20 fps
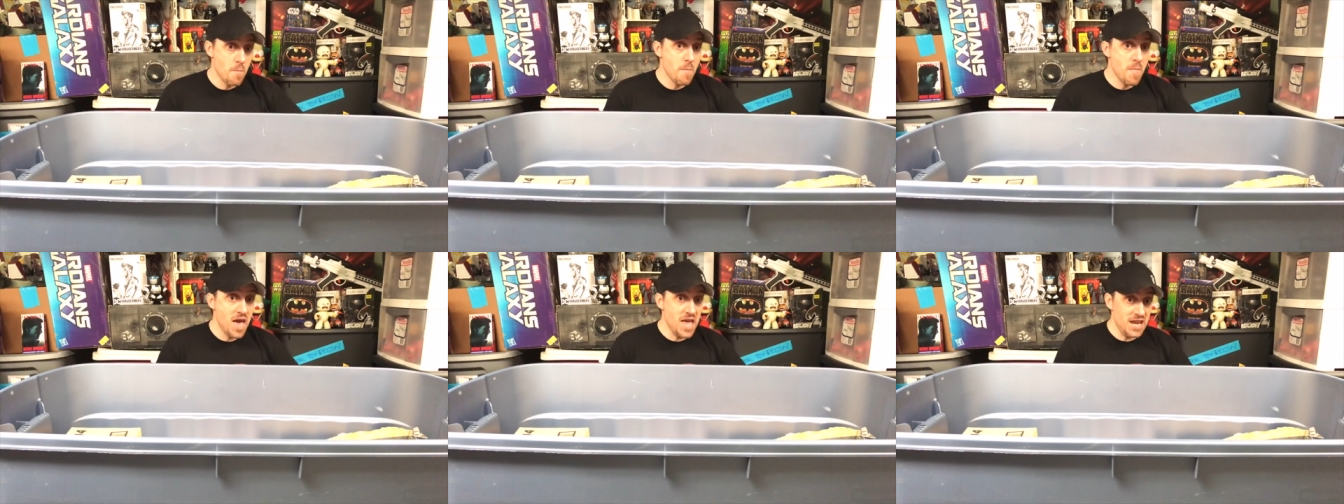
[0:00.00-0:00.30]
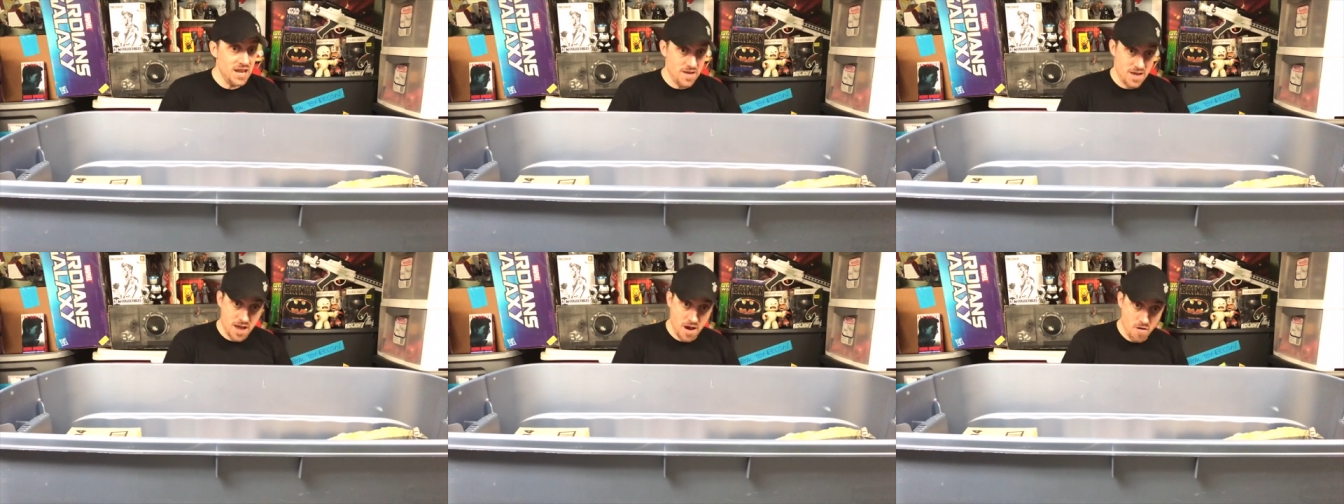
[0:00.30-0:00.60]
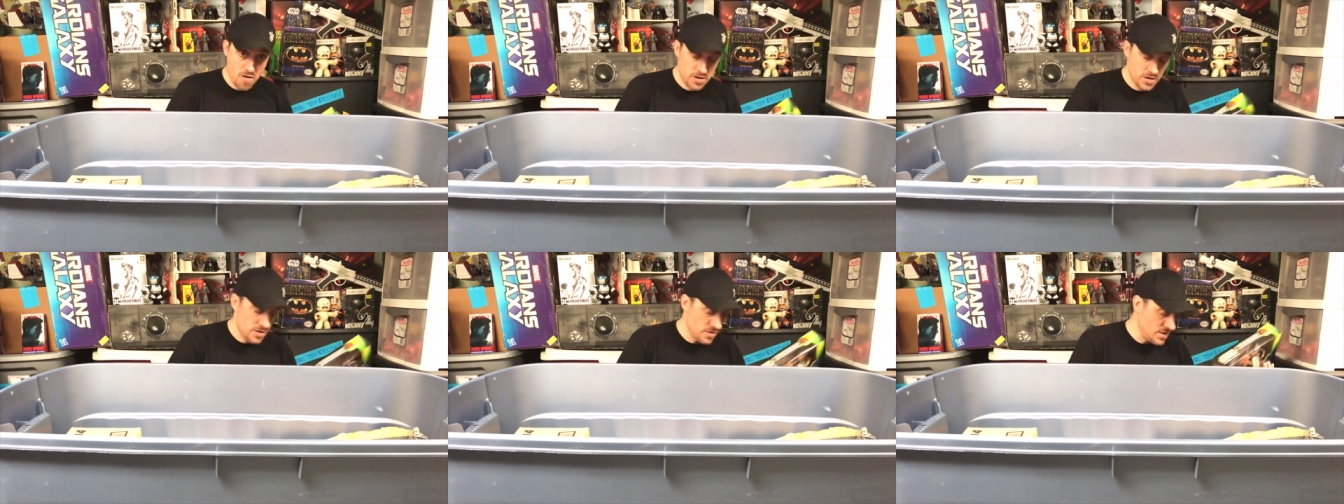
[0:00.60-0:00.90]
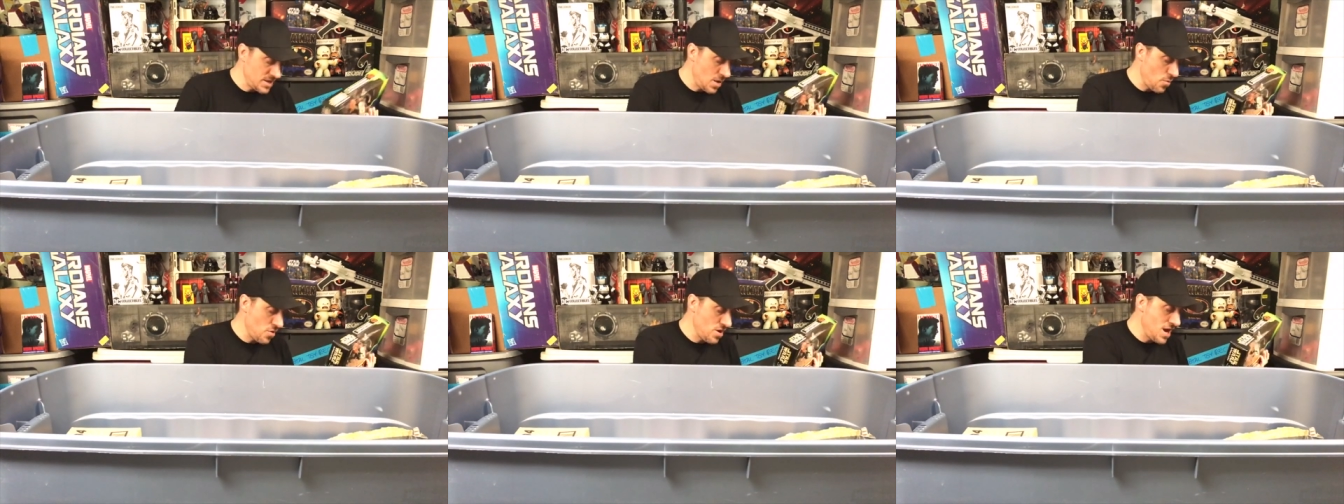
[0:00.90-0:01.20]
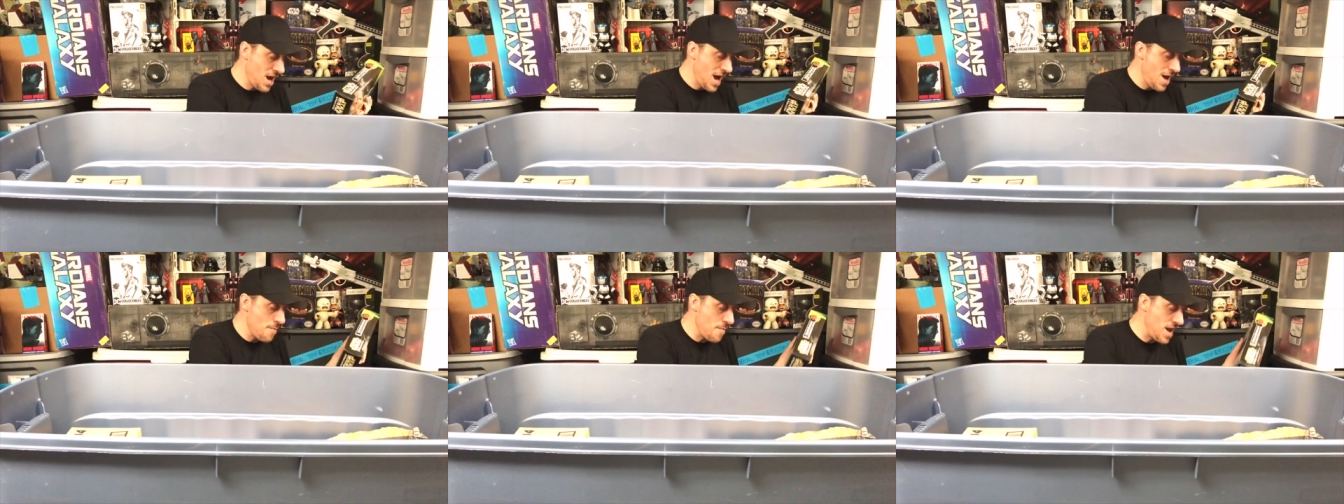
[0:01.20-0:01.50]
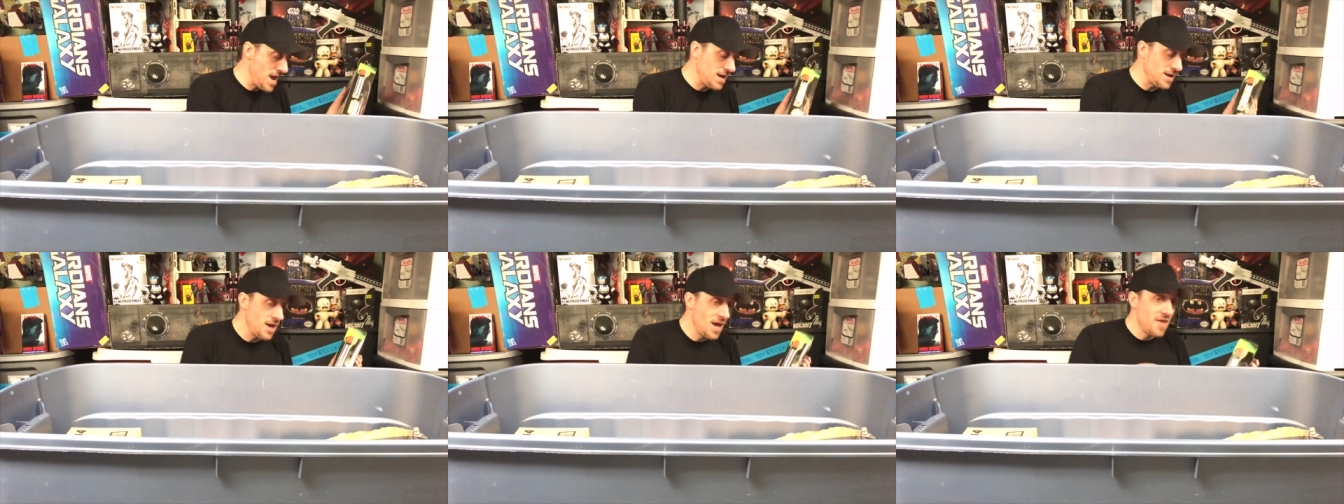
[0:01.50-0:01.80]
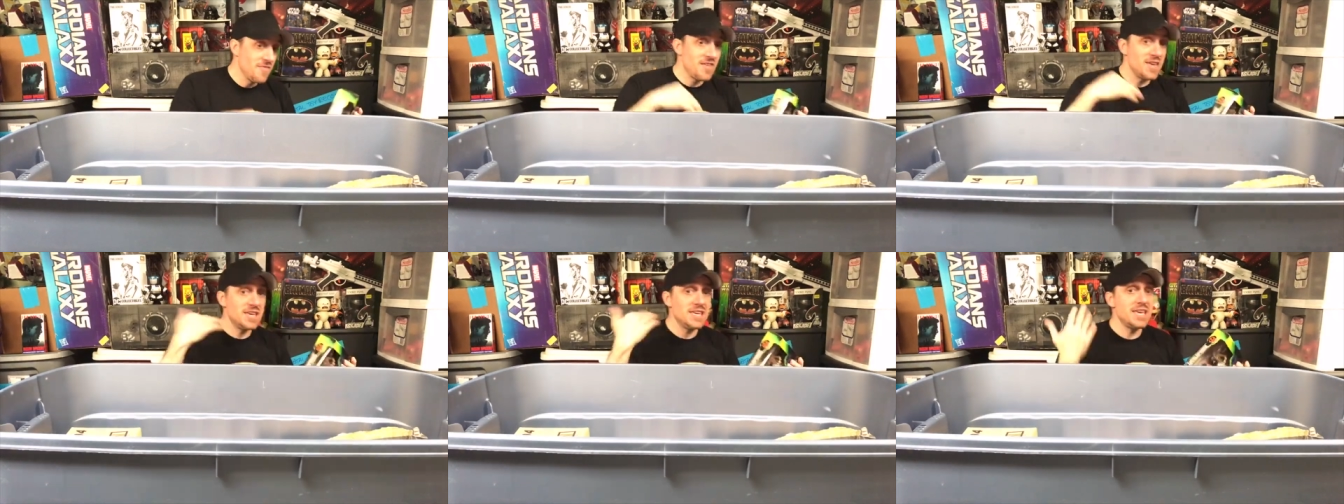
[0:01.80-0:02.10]
many characters that were not made
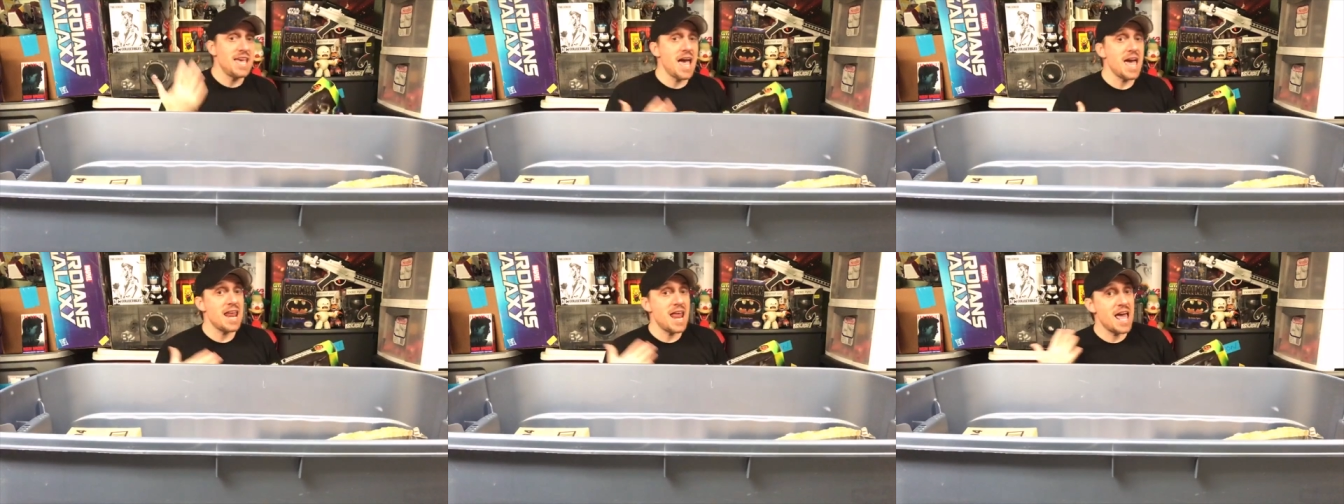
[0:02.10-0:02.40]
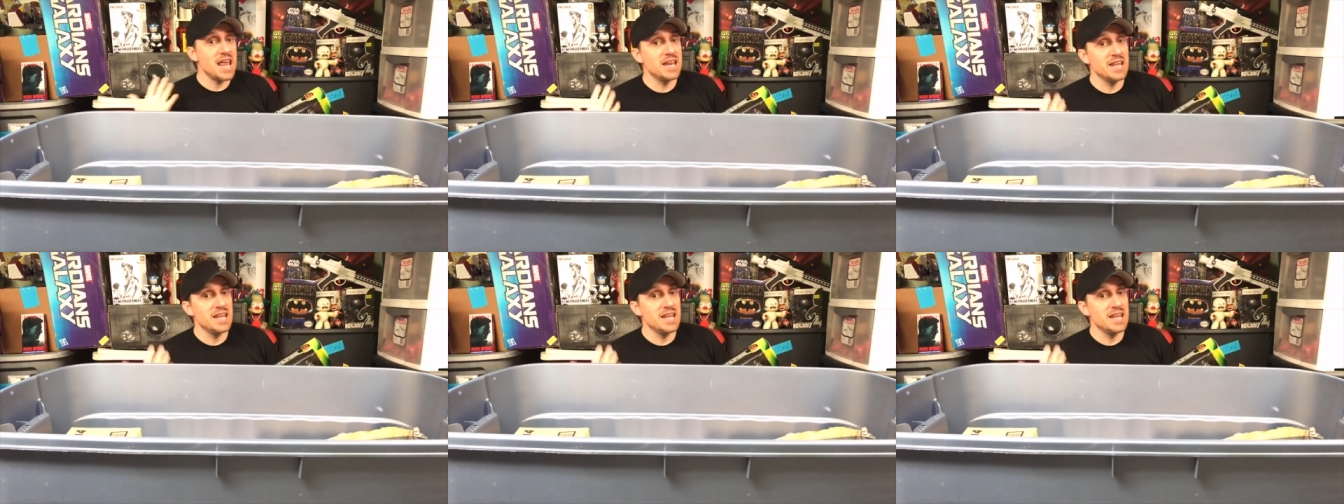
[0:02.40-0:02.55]
that yet had